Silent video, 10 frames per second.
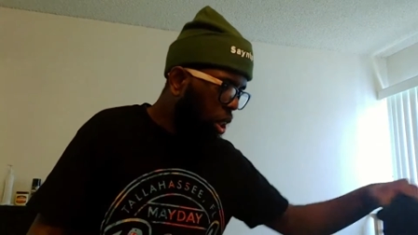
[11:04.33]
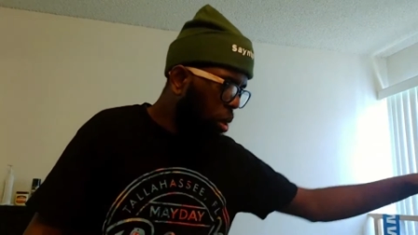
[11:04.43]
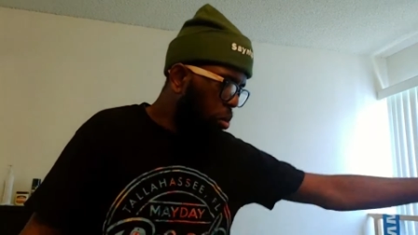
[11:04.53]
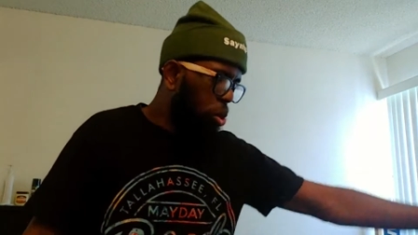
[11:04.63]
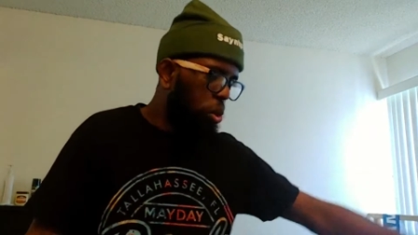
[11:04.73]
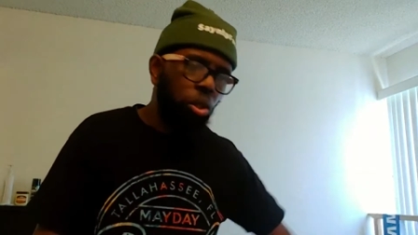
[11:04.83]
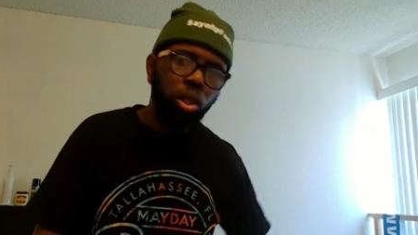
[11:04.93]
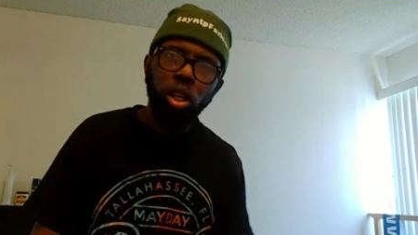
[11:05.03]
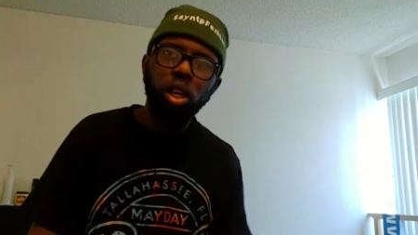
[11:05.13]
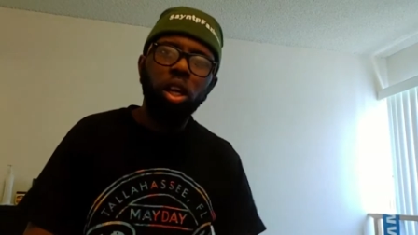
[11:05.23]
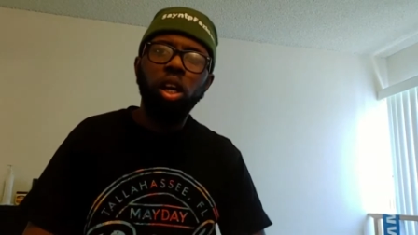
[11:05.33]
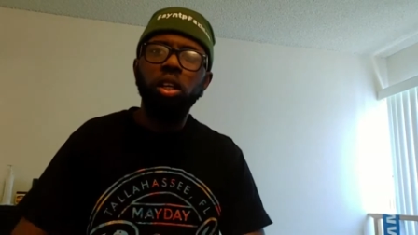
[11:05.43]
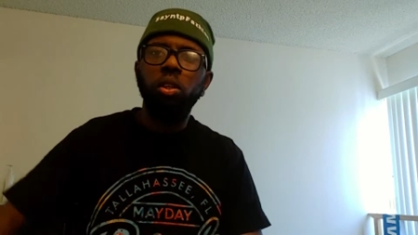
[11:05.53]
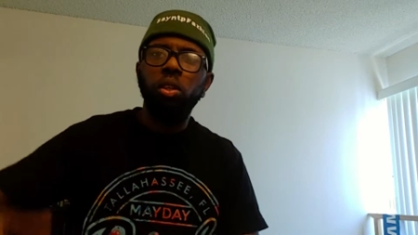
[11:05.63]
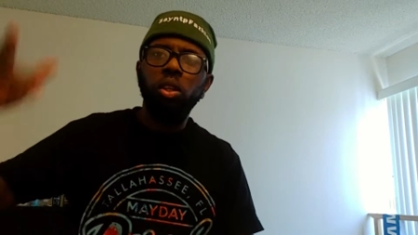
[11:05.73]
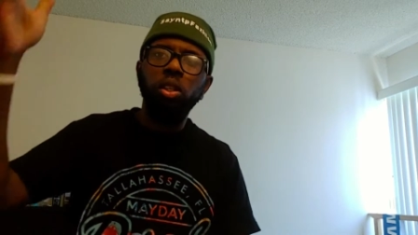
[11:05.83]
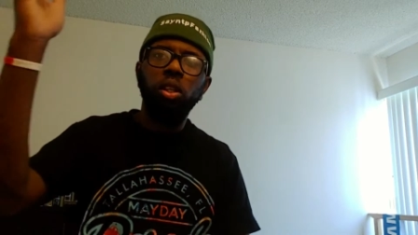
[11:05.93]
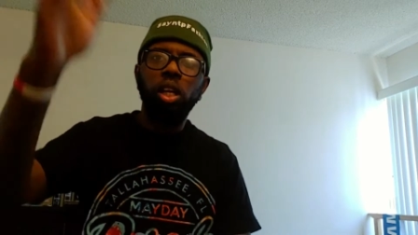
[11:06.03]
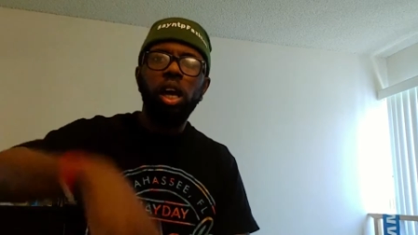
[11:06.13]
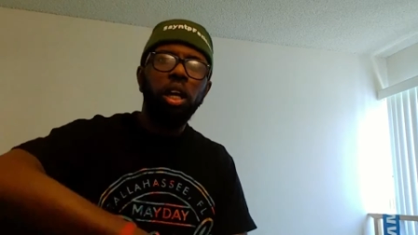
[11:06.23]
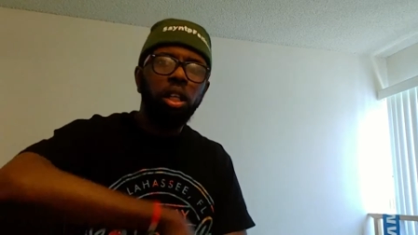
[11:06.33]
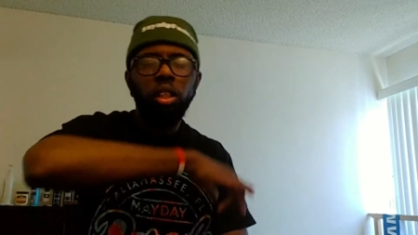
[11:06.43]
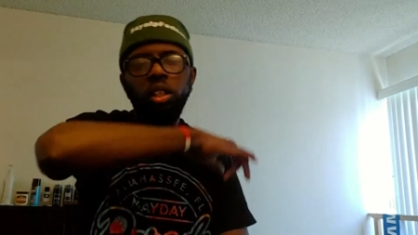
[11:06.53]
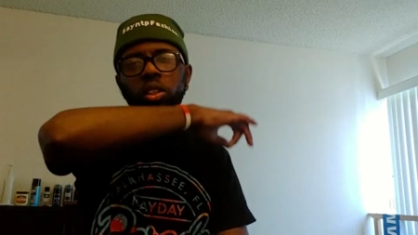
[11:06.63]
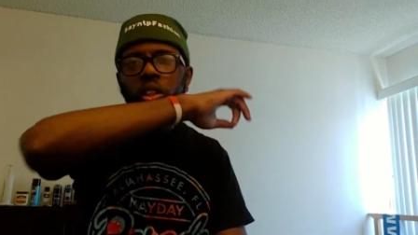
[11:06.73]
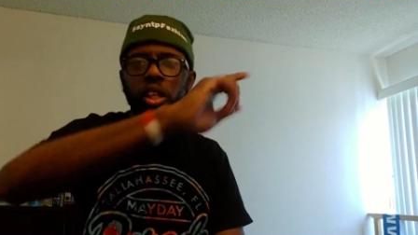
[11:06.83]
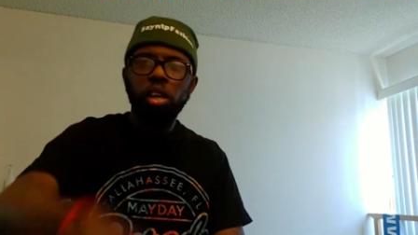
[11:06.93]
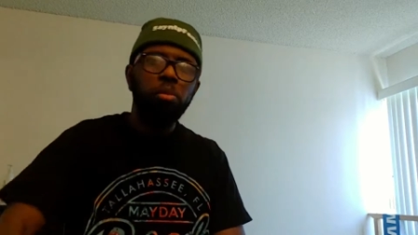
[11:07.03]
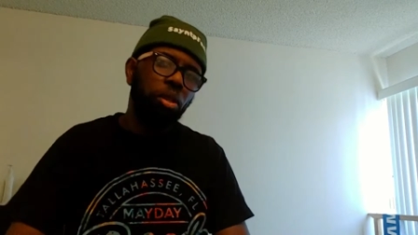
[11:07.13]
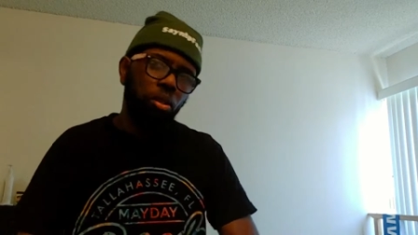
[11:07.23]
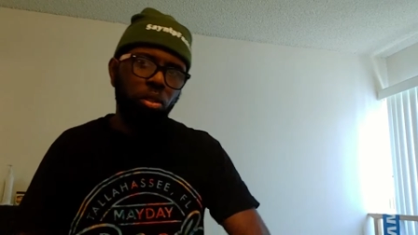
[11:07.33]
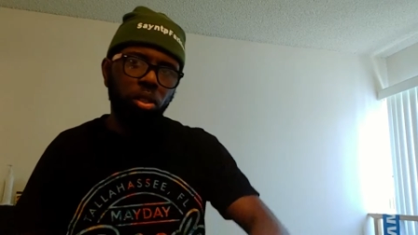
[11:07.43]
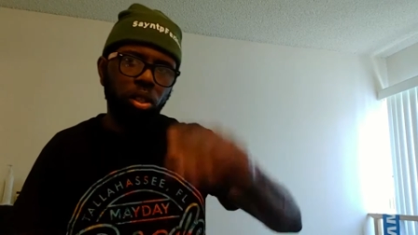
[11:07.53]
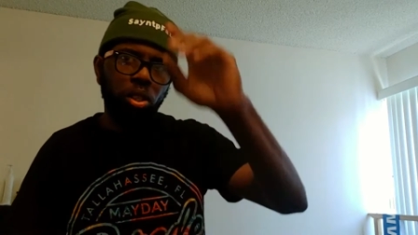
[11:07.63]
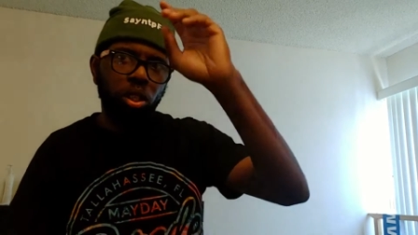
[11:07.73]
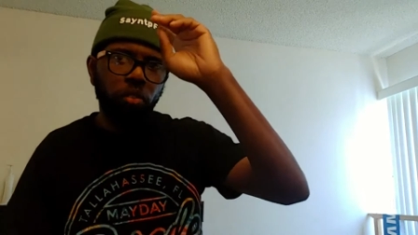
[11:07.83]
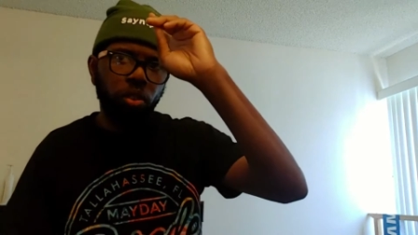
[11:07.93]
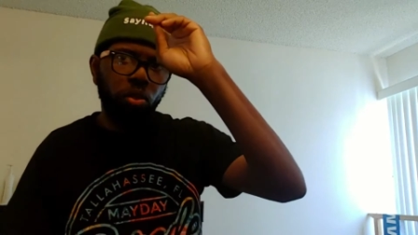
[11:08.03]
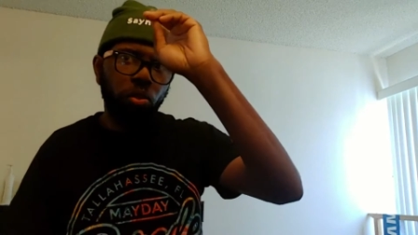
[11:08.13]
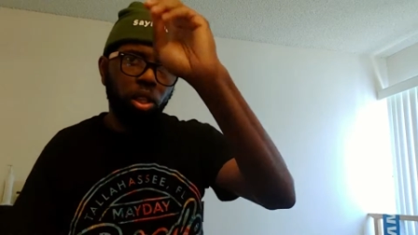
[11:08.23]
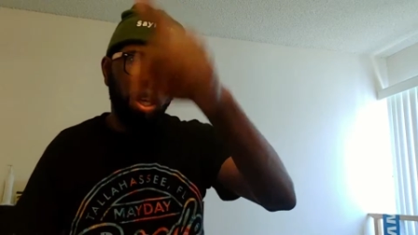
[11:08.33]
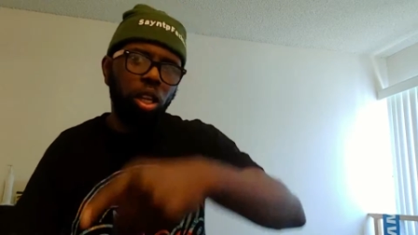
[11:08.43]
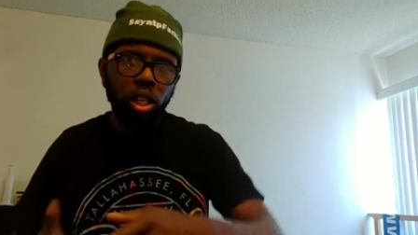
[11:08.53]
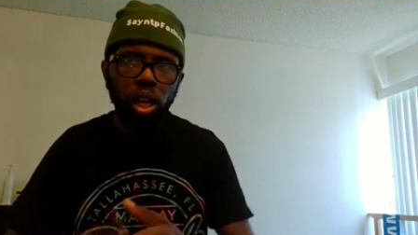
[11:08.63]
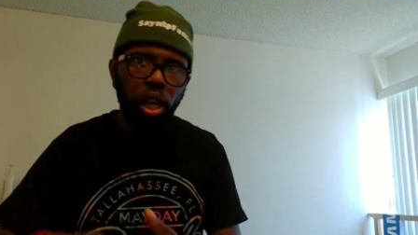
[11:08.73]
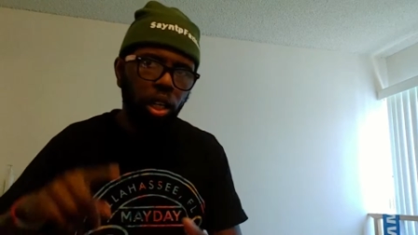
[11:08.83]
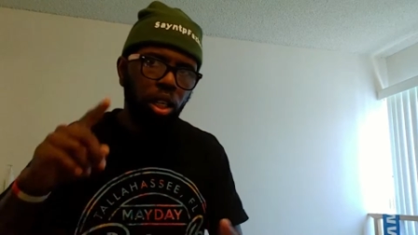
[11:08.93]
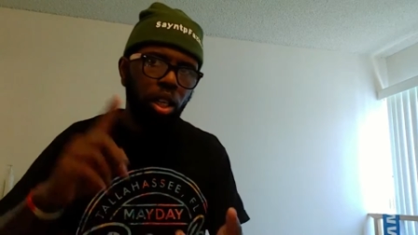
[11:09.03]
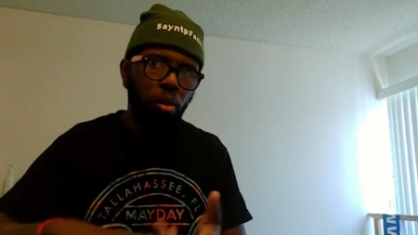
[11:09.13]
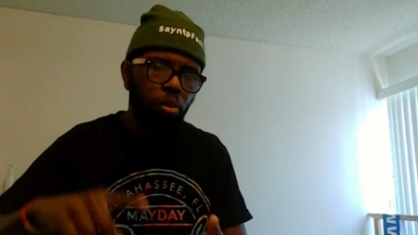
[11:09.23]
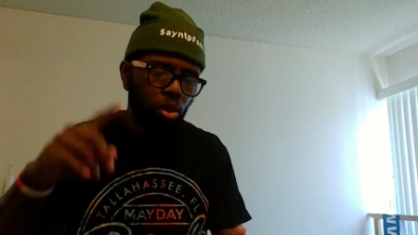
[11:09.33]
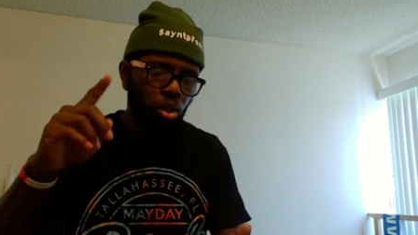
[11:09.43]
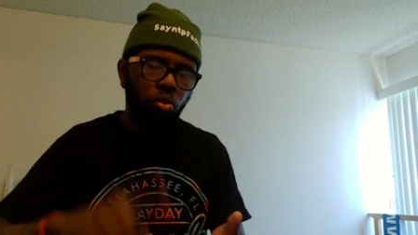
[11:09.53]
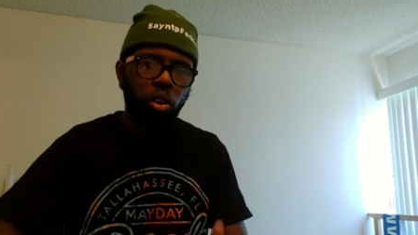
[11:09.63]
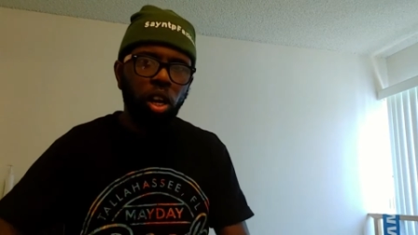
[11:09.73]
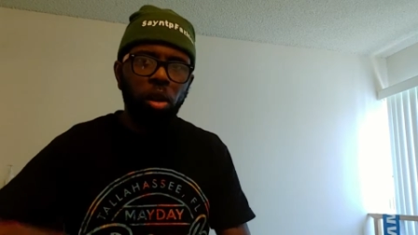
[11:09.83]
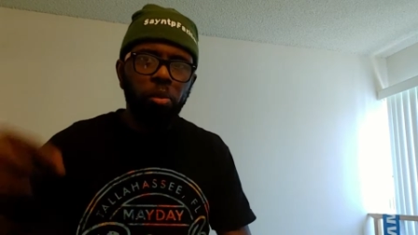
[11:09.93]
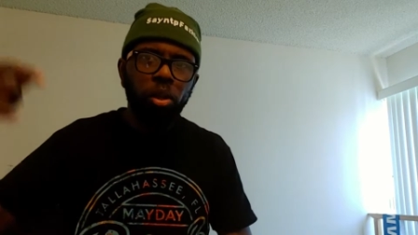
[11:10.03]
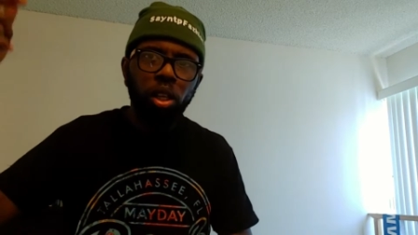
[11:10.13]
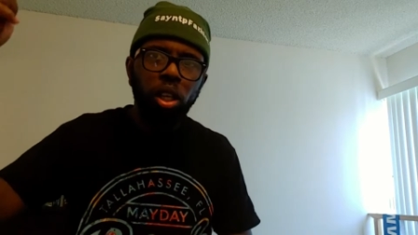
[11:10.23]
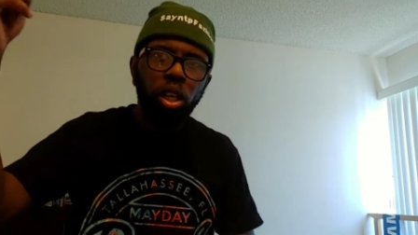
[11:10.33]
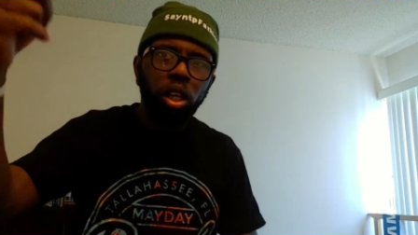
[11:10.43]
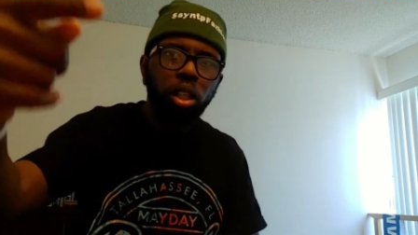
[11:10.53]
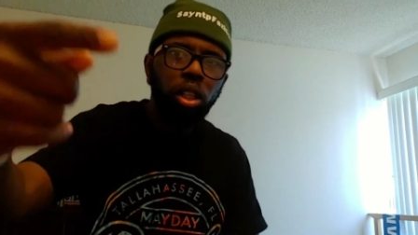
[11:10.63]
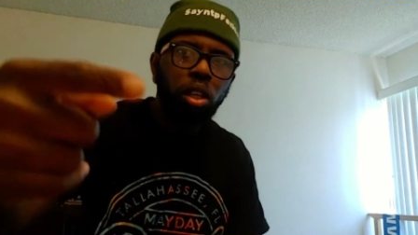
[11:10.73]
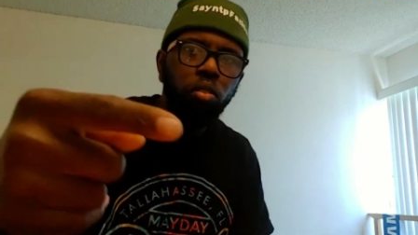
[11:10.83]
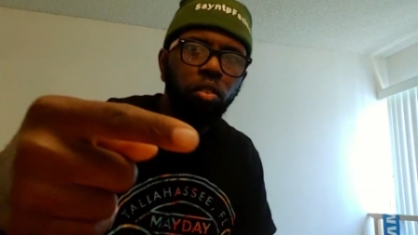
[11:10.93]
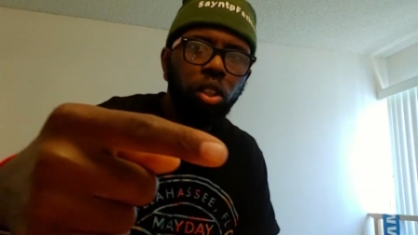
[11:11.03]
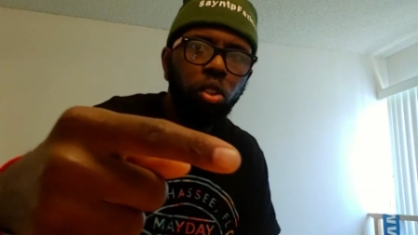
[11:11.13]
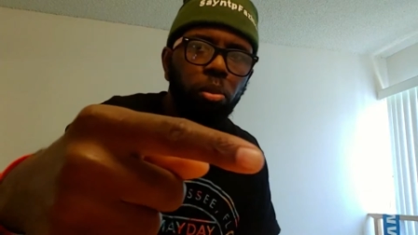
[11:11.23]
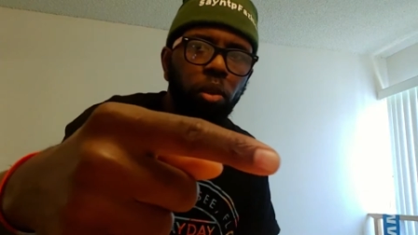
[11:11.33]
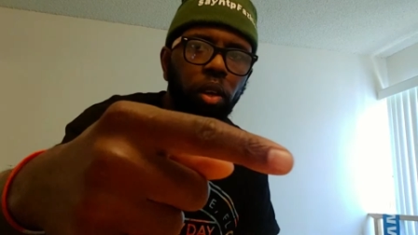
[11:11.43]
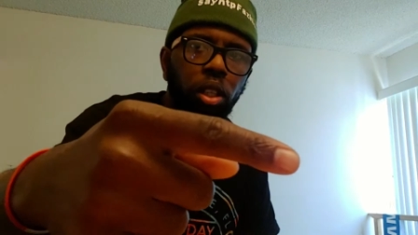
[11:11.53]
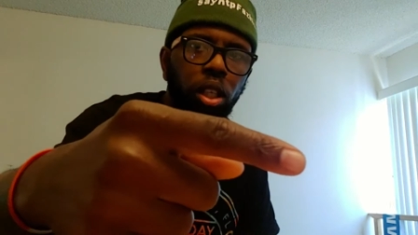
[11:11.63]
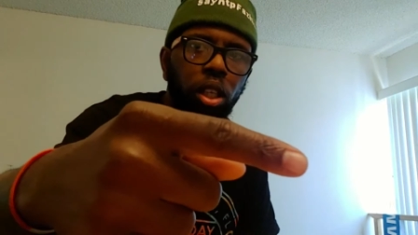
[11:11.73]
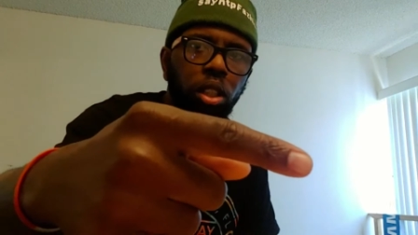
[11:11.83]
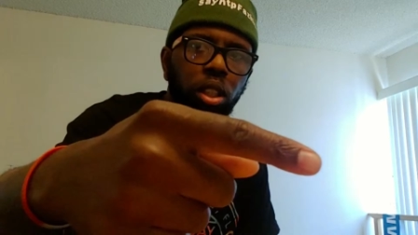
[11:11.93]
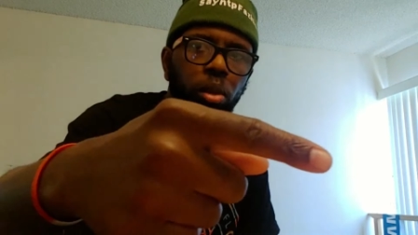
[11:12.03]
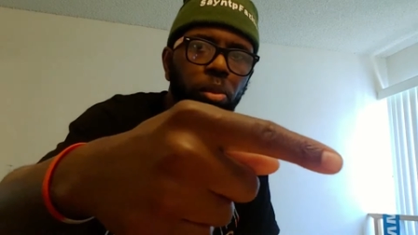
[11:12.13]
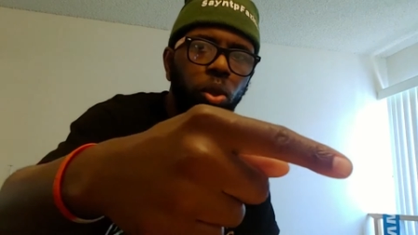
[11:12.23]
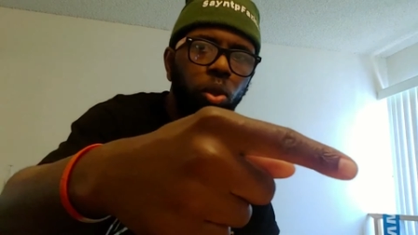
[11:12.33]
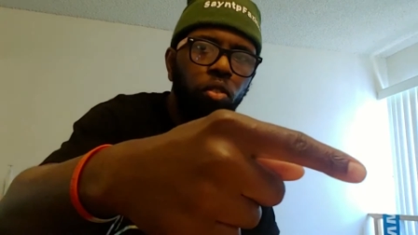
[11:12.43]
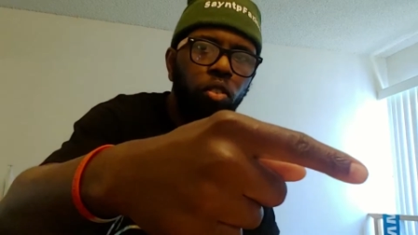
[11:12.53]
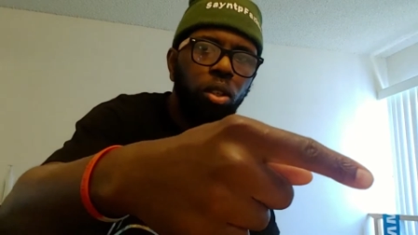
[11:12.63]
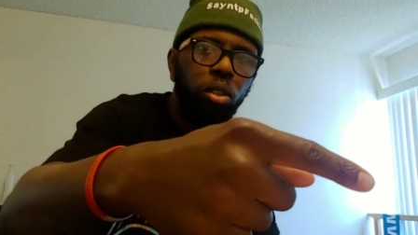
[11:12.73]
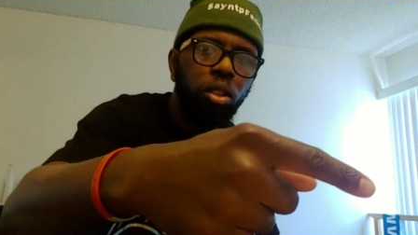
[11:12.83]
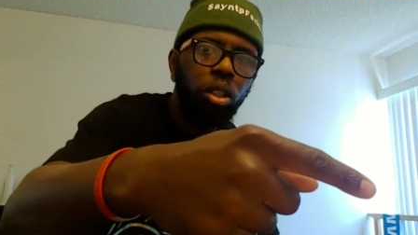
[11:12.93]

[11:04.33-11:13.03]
I'm showing your, your like, your comments. Don't forget to like, comment, subscribe. Hit that notification bell right there. Let's not blow a new video.